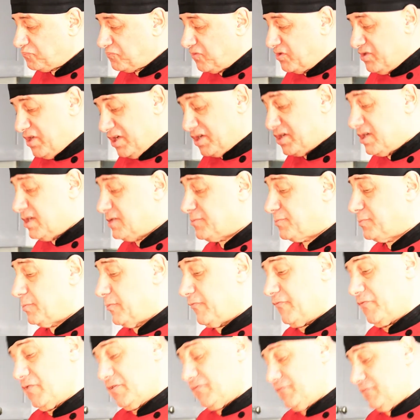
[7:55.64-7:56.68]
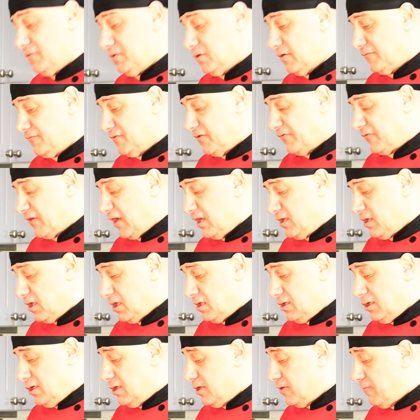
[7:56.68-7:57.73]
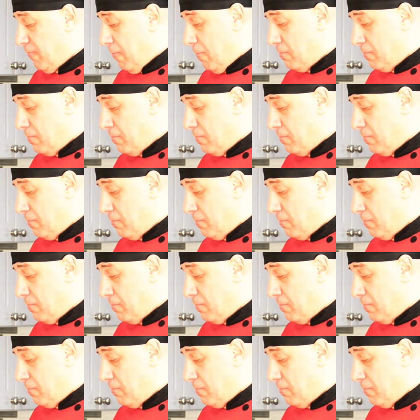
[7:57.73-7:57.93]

The crisp of the fried onion